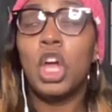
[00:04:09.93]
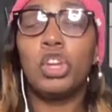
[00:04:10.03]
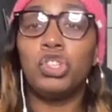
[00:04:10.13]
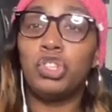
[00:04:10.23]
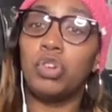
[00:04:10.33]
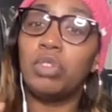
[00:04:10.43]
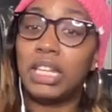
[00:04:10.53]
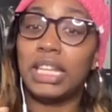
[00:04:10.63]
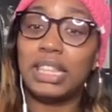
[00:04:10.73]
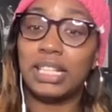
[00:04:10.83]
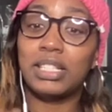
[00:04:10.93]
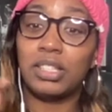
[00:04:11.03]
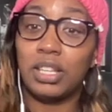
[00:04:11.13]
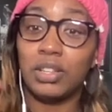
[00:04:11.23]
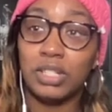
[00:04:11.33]
You did this
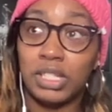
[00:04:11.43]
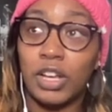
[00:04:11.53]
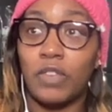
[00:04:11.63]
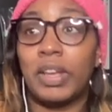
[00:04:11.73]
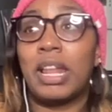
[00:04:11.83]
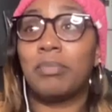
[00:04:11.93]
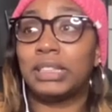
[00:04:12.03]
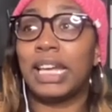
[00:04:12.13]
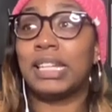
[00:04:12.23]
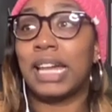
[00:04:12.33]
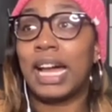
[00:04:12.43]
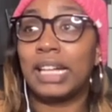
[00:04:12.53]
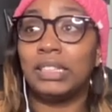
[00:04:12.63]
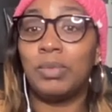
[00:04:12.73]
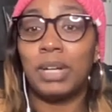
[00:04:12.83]
to yourself, and I'm glad that
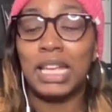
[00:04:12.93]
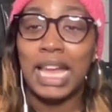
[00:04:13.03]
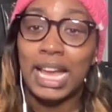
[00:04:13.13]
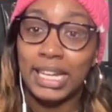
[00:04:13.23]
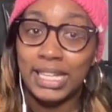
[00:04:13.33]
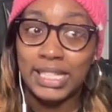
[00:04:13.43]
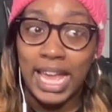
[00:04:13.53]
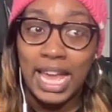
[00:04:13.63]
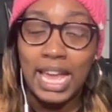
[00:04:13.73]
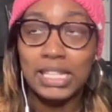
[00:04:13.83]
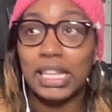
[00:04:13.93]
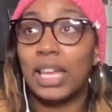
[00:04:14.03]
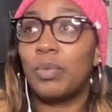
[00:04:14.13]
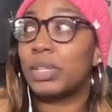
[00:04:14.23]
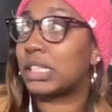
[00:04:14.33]
Hollywood got in his ass
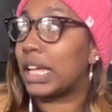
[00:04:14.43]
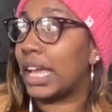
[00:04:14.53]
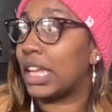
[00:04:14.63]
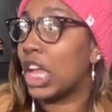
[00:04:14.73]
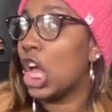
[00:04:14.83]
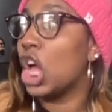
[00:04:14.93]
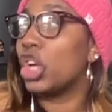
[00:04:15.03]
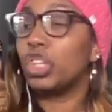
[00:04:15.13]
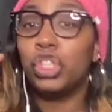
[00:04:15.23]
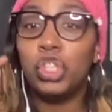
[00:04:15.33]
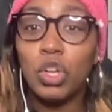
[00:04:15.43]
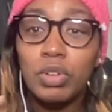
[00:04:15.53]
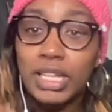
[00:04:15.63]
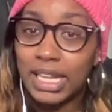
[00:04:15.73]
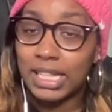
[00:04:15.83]
and was like,
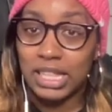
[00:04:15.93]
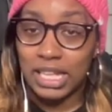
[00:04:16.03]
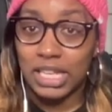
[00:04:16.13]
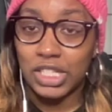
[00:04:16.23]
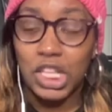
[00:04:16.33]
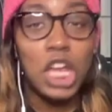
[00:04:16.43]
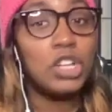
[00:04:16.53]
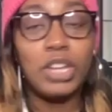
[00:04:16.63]
"You did this.